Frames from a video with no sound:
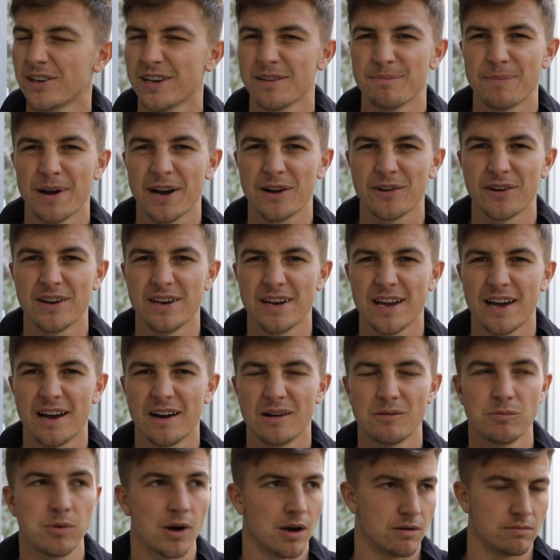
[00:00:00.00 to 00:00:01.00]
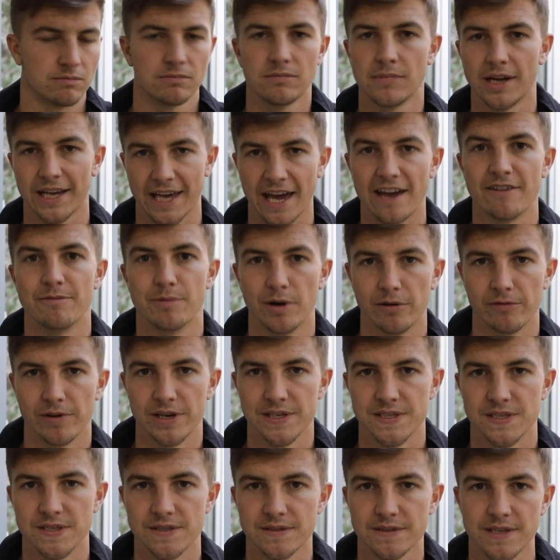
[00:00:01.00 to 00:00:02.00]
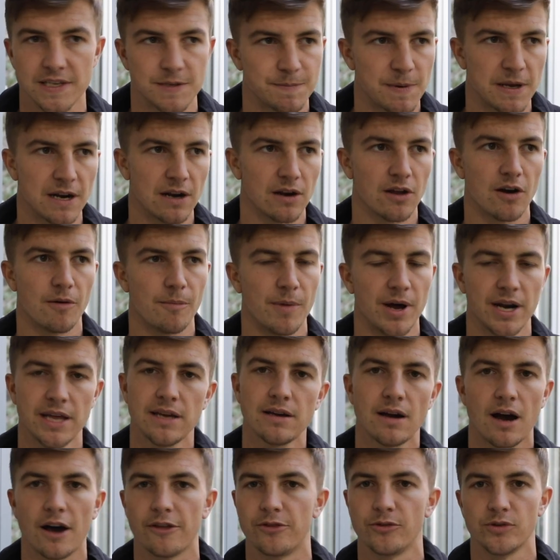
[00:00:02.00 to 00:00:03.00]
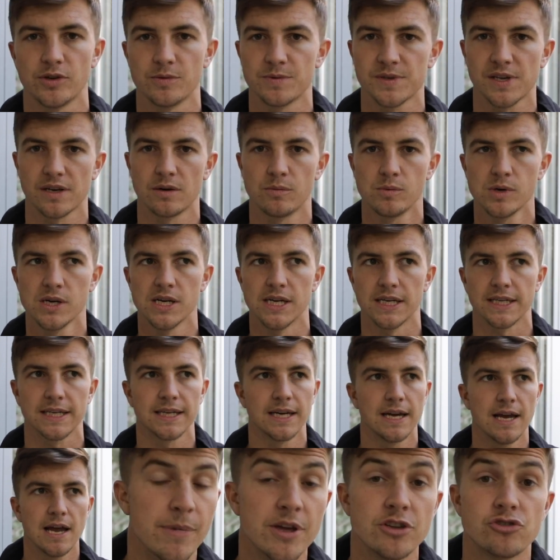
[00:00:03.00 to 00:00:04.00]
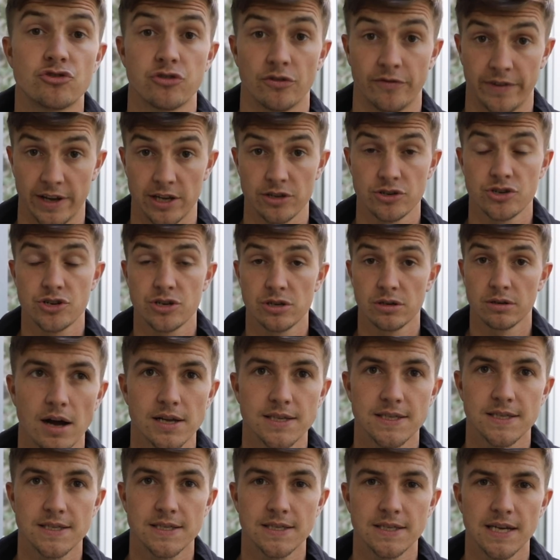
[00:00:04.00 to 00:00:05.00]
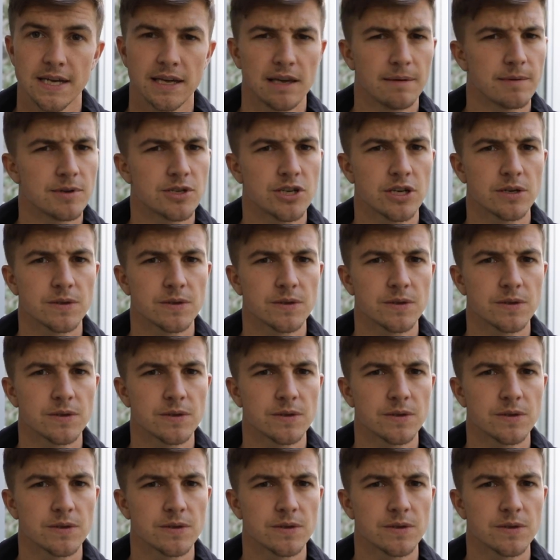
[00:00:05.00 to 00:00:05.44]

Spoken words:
looking back on it now. Well, I gave my reasons. They spent a lot of money. I thought it was going to work. Mitrovic, I'd take him at